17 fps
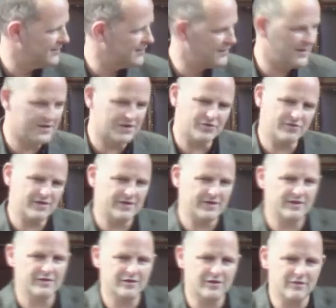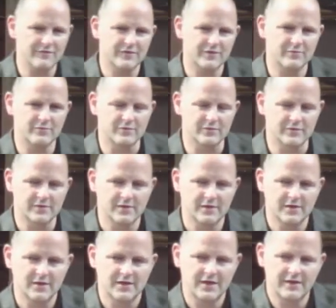That's rather uncomfortable.
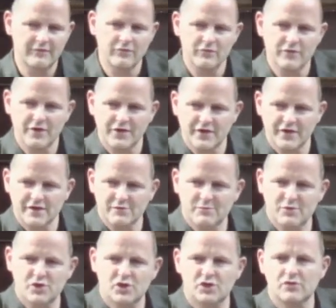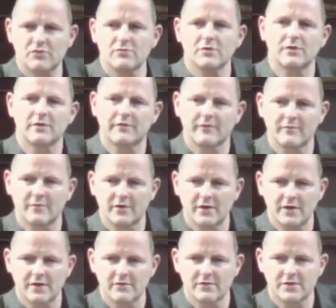Even though nothing's been stolen from your
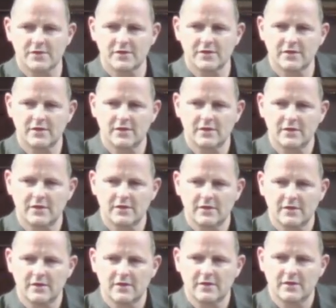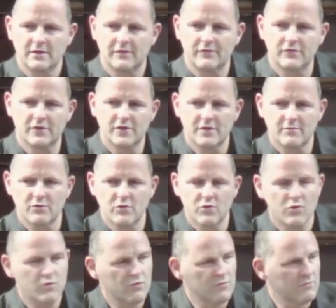house, if you come
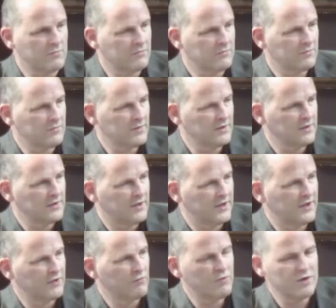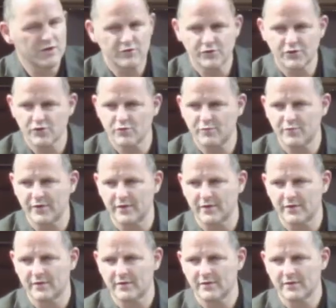home and the window's
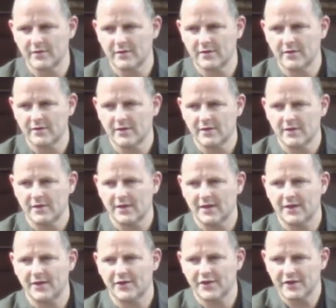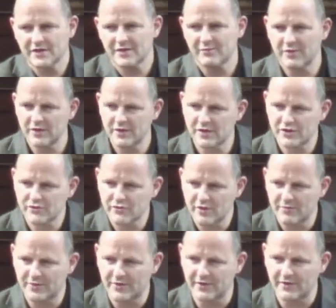open and things have been
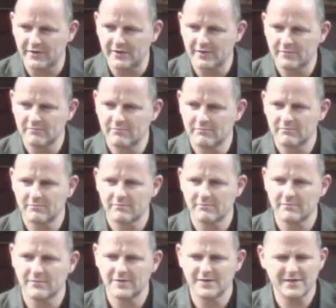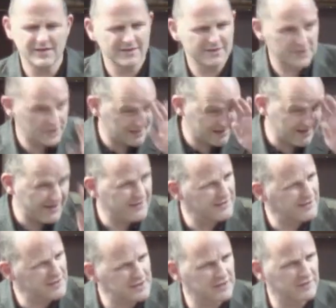disrupted, isn't that just an
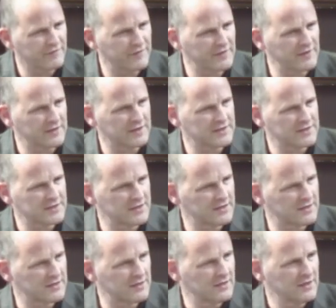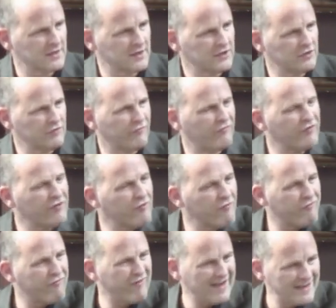uneasy feeling, isn't it? That you feel
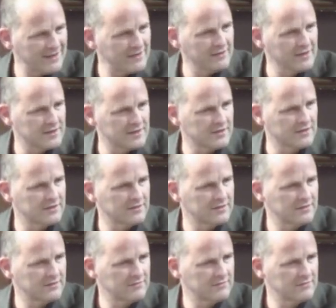violated.